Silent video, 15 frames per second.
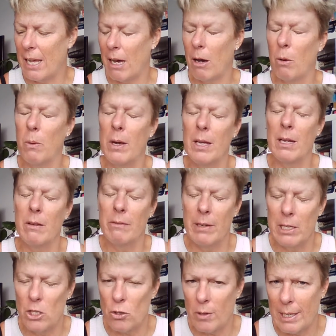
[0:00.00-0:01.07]
I will
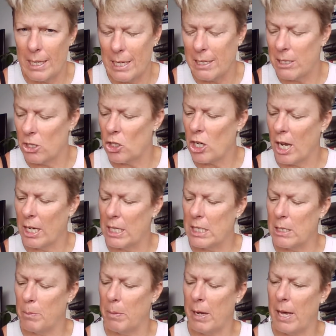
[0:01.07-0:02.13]
eventually get to China's
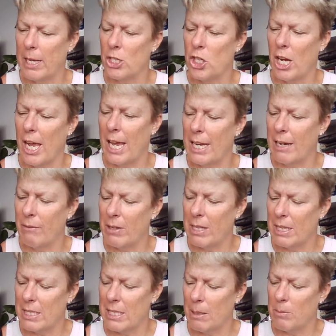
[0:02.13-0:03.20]
supply chain.
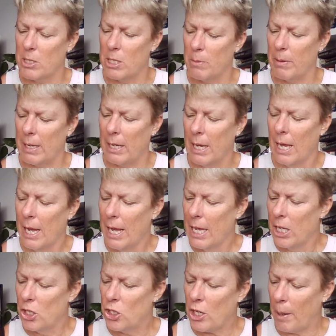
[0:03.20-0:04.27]
Everything seems to be
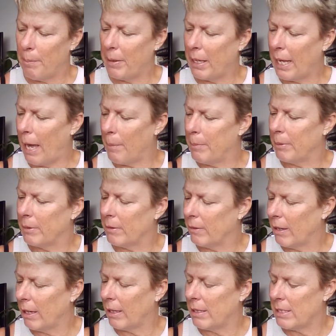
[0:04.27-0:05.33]
jumping up and
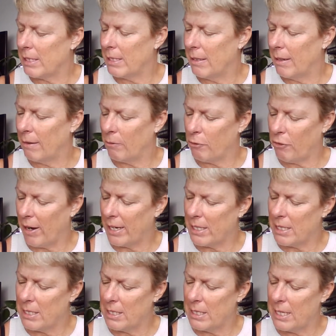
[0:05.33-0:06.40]
in, in front
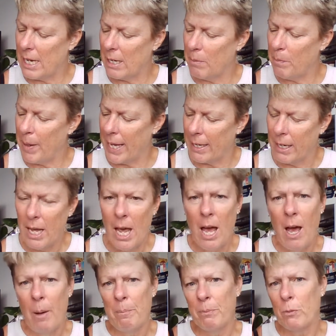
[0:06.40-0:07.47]
instead. But
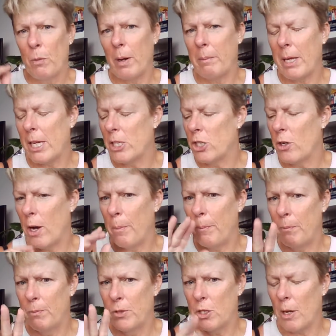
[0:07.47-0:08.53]
what I'm going to do, I'll
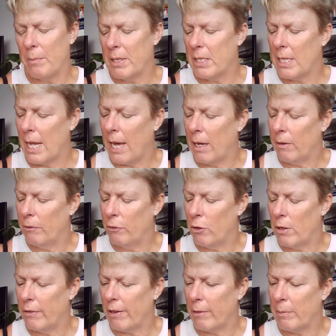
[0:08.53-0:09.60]
stop this now,
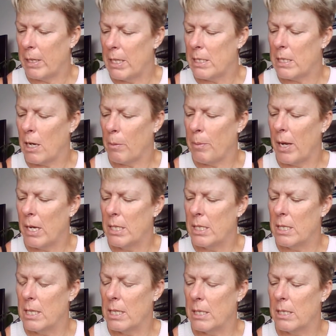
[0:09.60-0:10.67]
forty-five minutes, and I'll
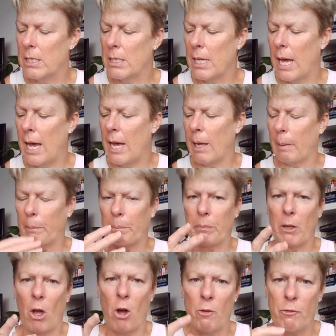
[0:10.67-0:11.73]
post this um,
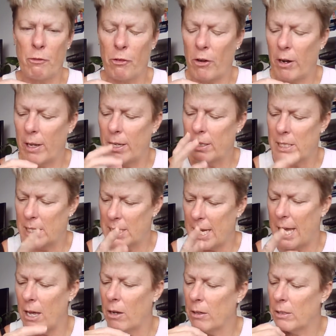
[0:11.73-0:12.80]
on fr
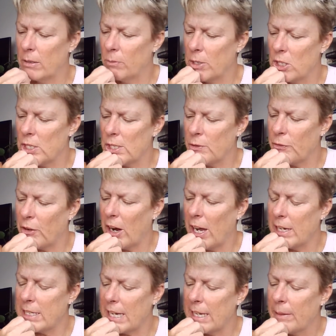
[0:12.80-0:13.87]
today, which is
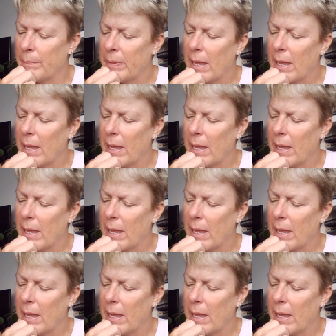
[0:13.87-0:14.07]
Friday.